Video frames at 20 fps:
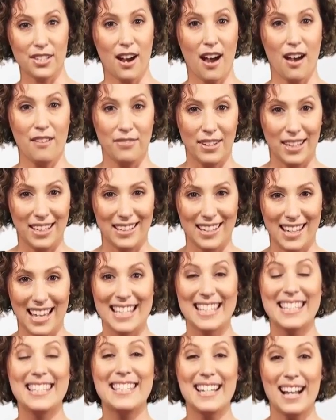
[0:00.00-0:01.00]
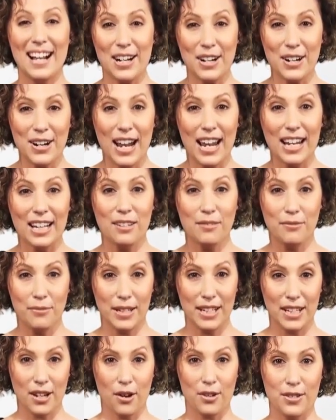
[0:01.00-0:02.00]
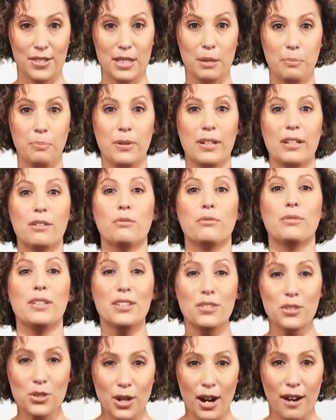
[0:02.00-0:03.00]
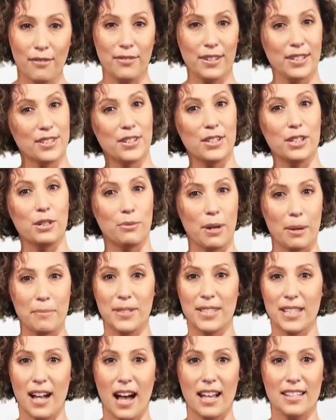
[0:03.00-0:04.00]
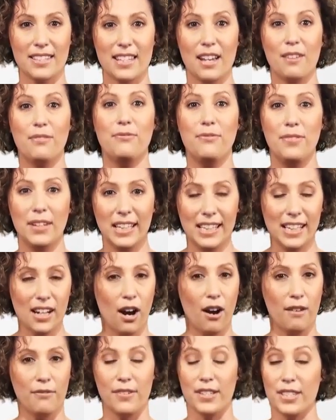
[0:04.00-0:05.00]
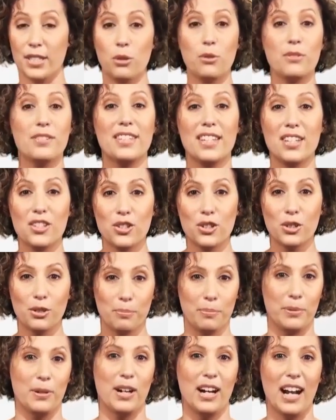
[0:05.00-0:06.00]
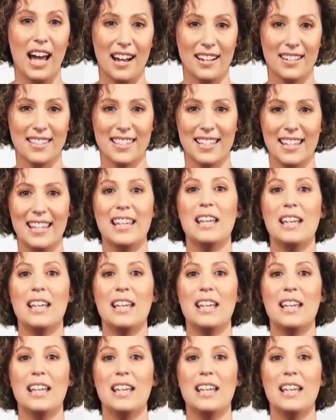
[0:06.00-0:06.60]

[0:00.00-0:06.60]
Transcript: dive in and start creating videos that bring real traffic to your websites, affiliate offers or digital products,